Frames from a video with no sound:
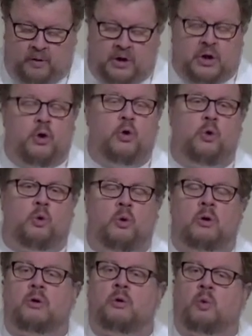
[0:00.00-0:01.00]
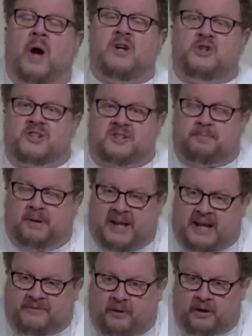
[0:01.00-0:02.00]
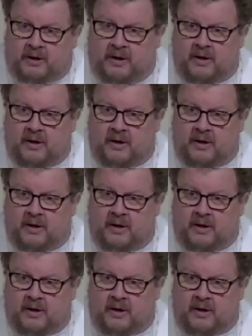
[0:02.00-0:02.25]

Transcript: You, righteous believer,